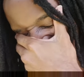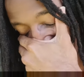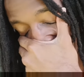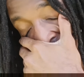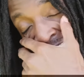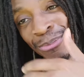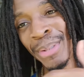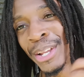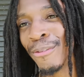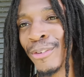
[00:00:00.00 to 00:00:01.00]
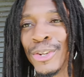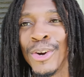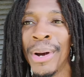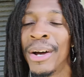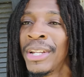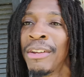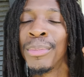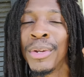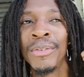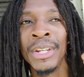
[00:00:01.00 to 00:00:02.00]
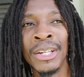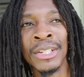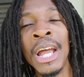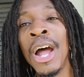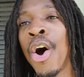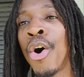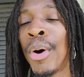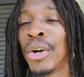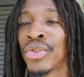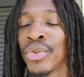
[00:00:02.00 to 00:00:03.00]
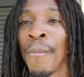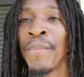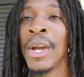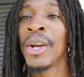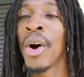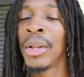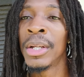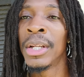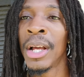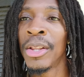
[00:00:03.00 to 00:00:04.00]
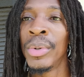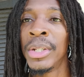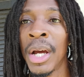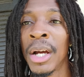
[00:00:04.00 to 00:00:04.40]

I just made a video about David Benavidez on um, Monstro calling Canelo a duck,